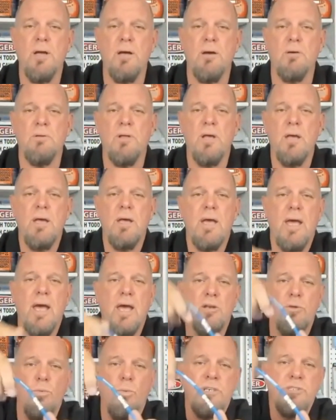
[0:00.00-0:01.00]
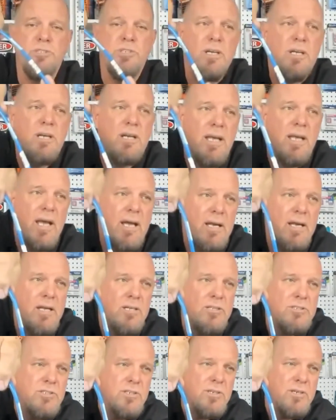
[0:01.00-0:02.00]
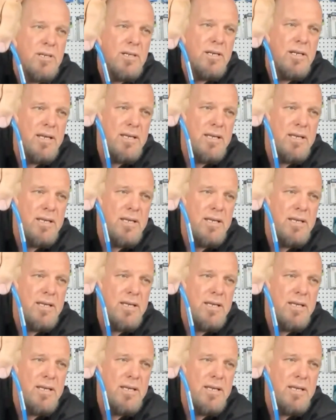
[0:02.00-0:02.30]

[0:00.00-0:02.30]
And what you're going to get is you're going to get that